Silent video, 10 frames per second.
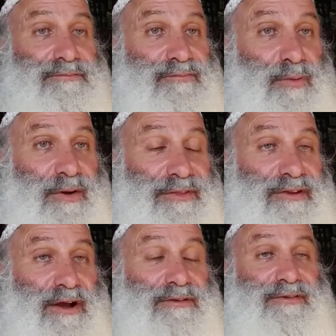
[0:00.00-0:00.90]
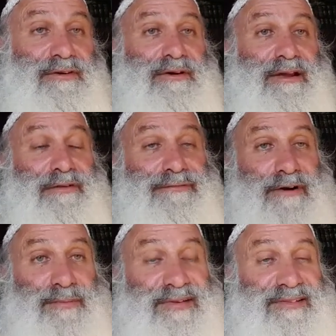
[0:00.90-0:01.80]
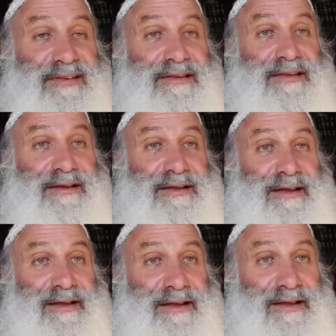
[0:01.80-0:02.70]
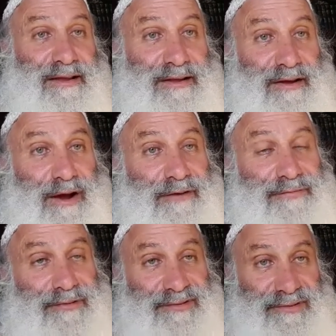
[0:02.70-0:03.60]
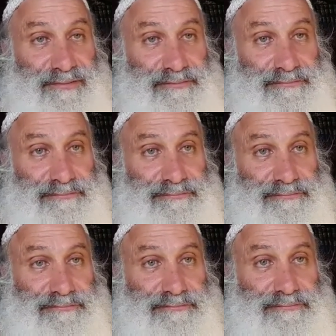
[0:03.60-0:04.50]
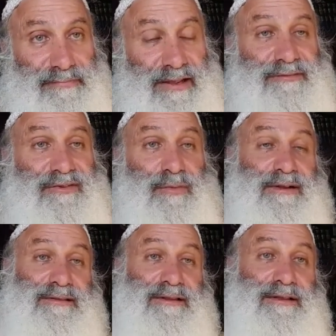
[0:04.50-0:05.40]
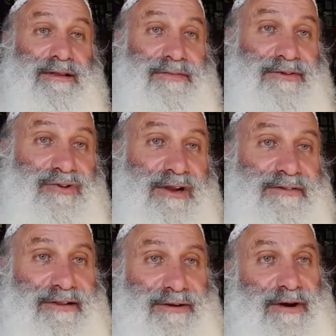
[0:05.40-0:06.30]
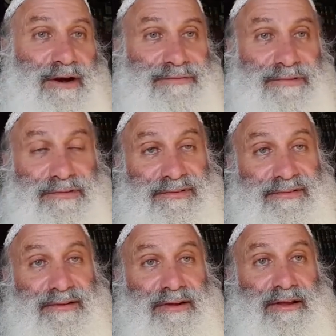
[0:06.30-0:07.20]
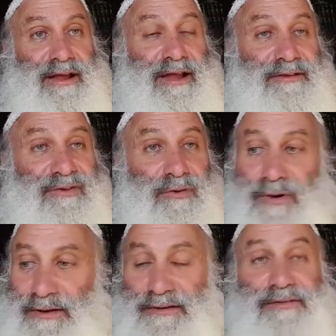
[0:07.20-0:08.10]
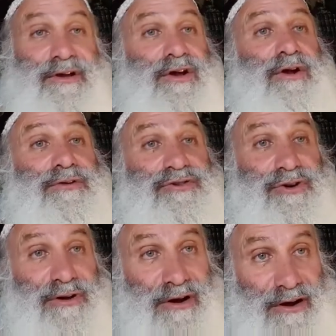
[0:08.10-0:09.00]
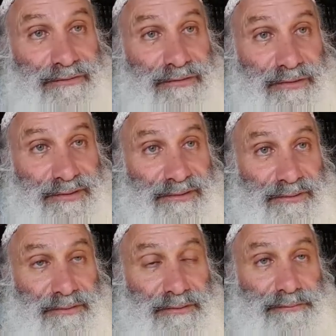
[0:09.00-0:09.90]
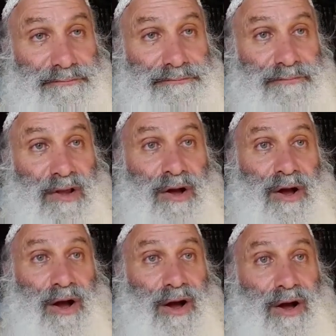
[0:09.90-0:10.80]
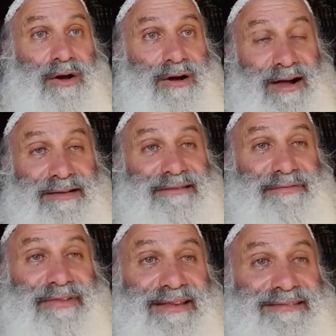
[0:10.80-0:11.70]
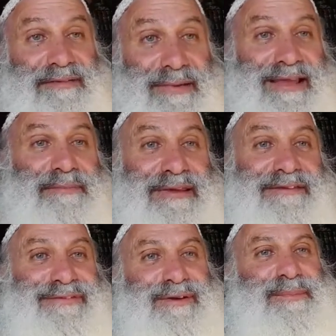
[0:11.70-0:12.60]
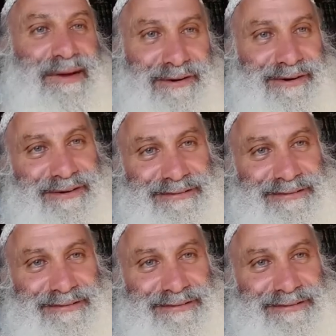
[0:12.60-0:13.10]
to what the doctor and the pharmacy offers, and to what the drug dealer offers, and to what the culture offers. All kinds of things to make me feel better.